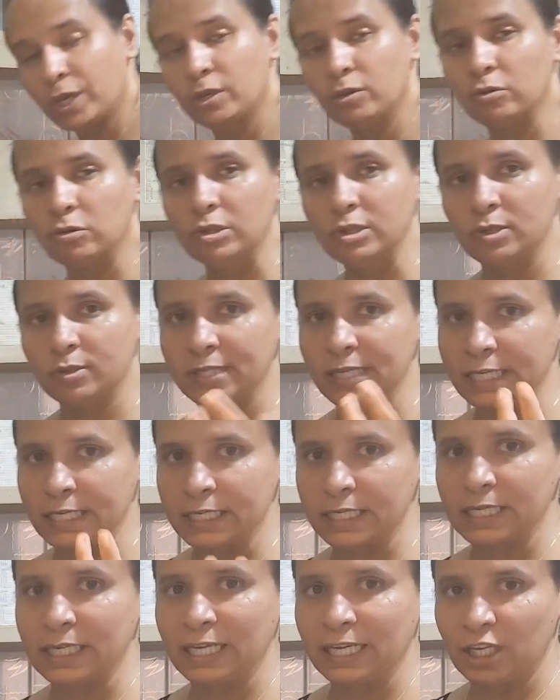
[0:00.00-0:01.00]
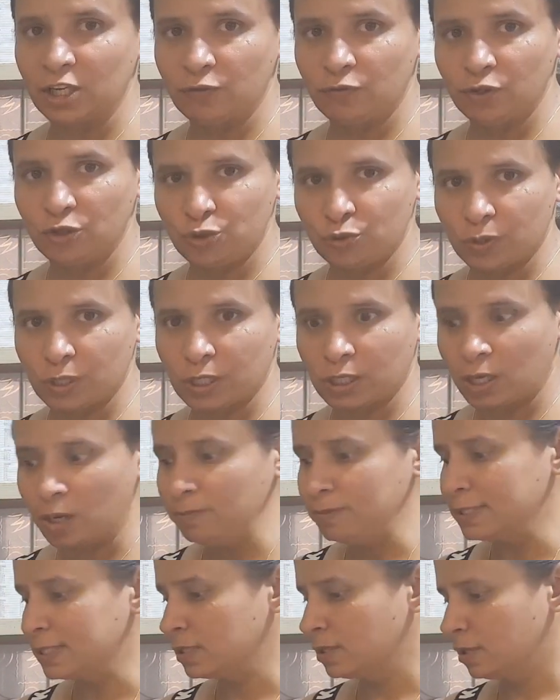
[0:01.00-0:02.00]
can also set it in individual
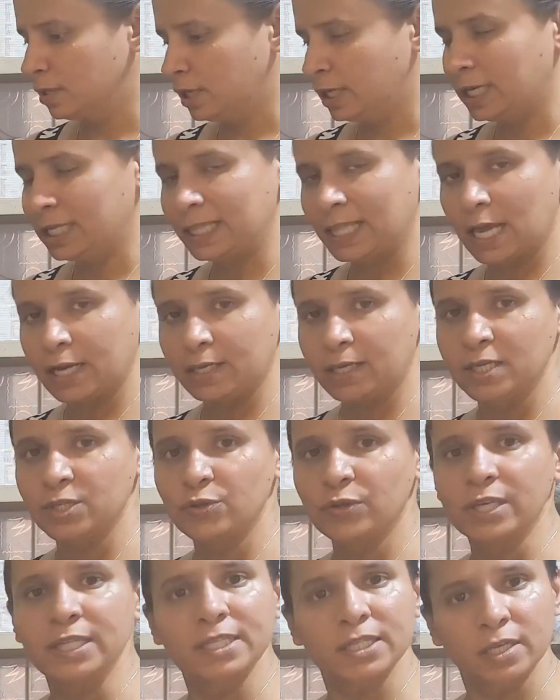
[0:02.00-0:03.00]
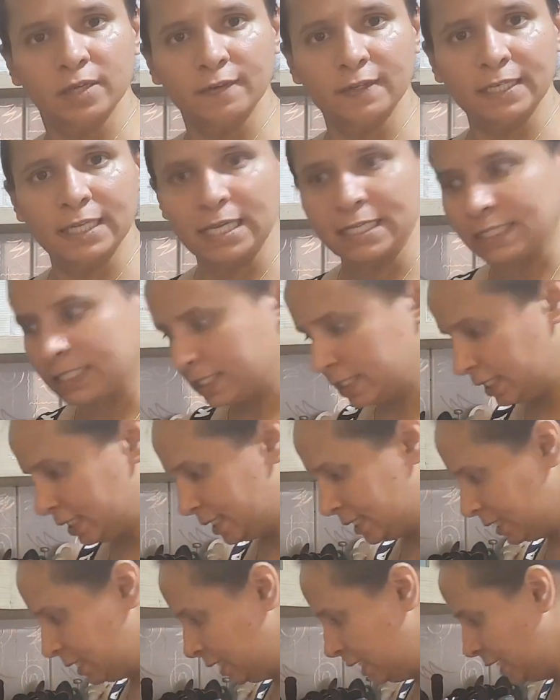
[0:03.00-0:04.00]
cups. In that case, you can serve it as it
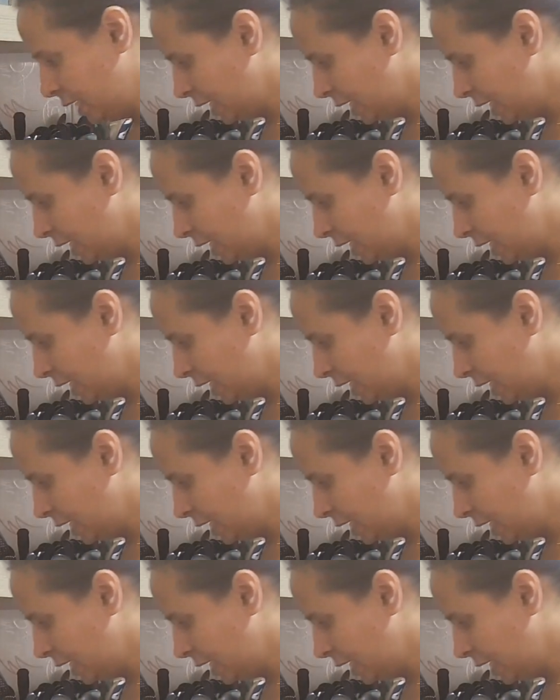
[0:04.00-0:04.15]
is.